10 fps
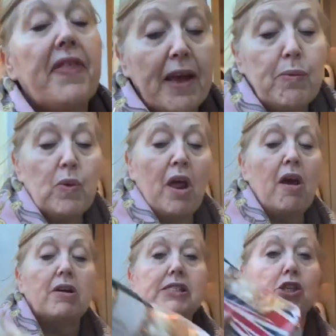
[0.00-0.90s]
They will
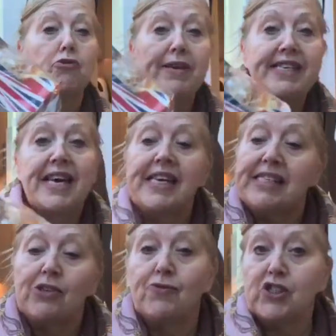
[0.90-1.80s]
last 3 days
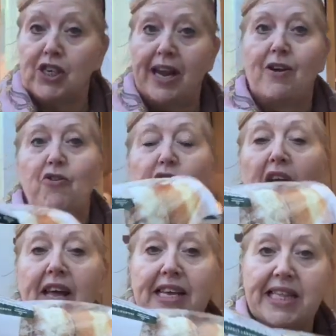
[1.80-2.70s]
on the shelf
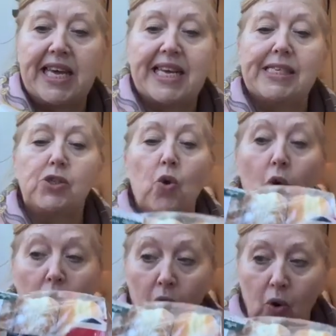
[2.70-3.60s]
like this,
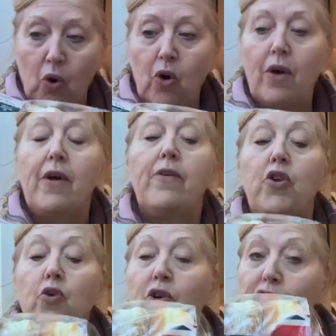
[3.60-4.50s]
or
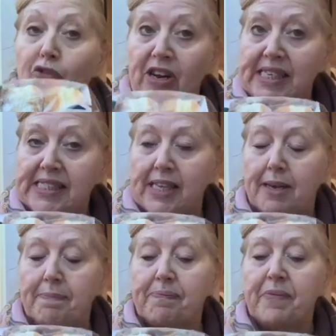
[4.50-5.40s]
you can freeze
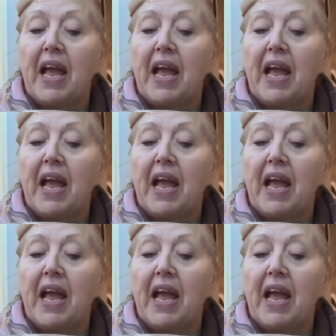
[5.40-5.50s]
them.